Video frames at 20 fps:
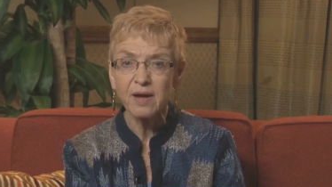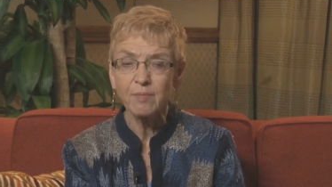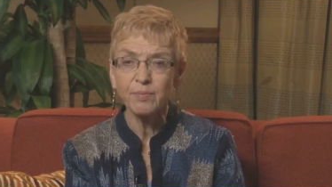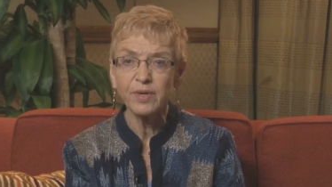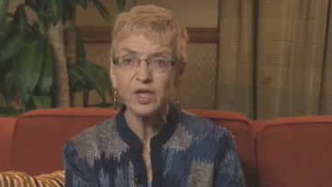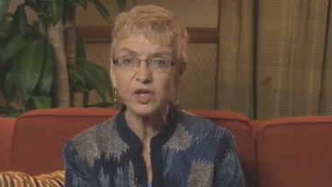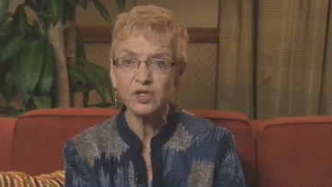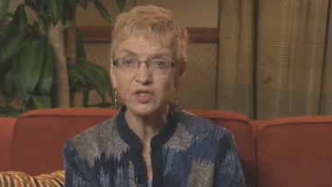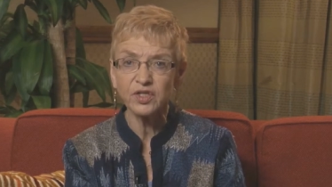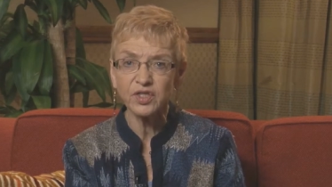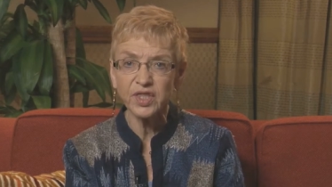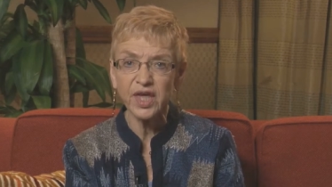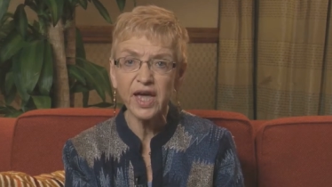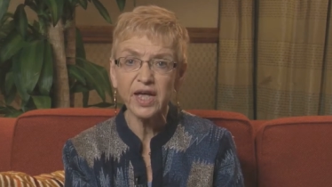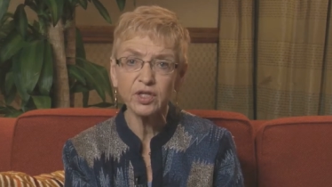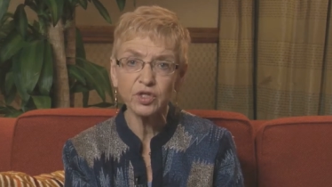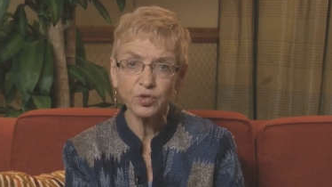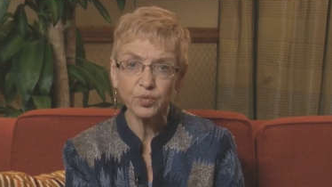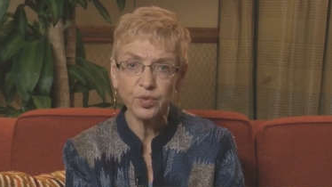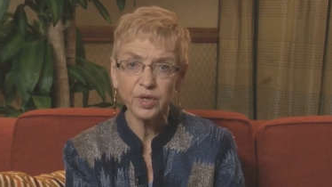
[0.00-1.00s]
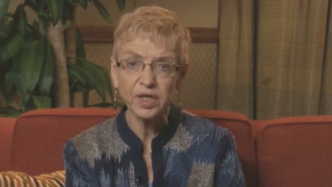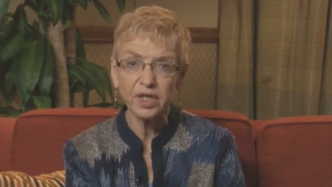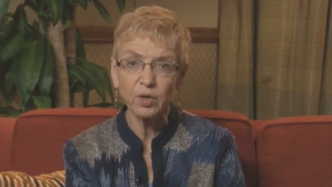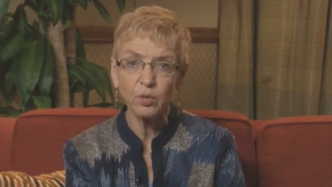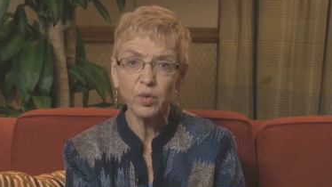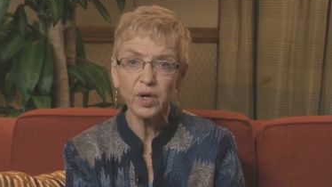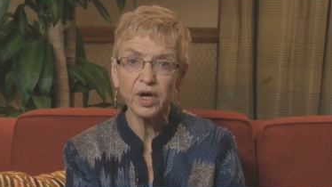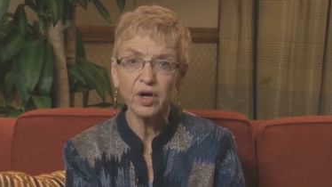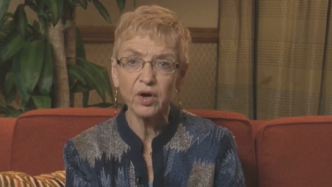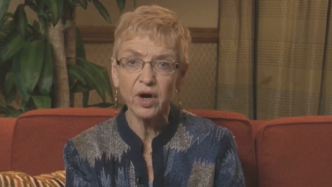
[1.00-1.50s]
because that's really
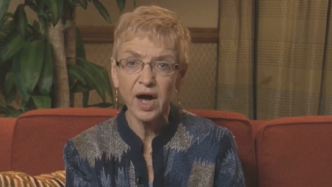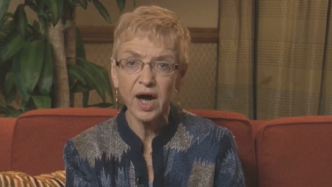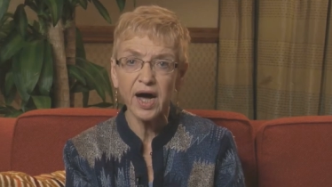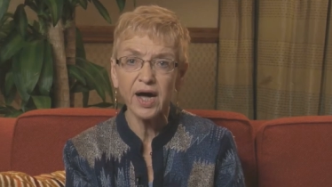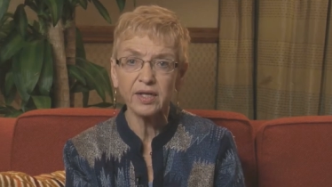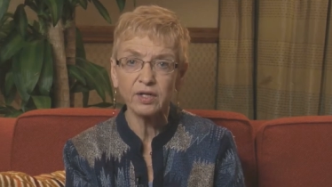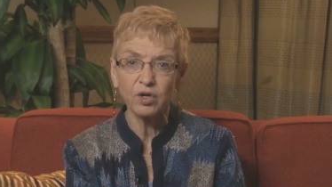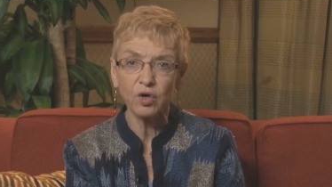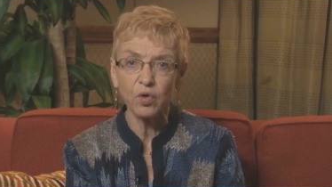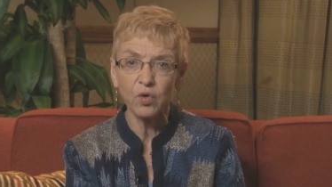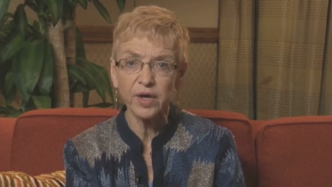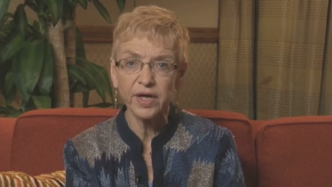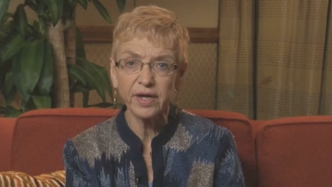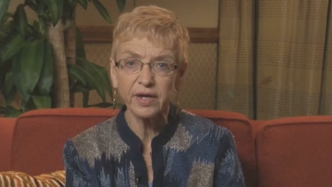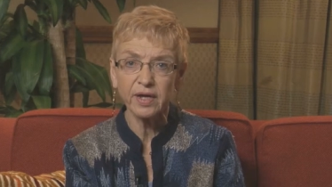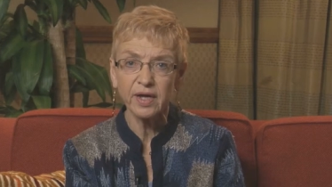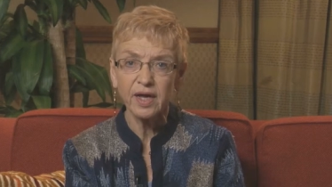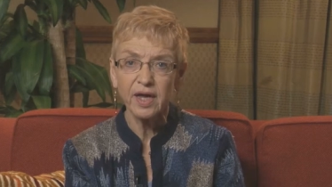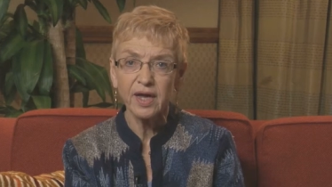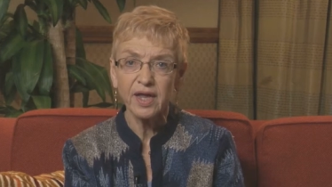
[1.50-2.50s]
where ongoing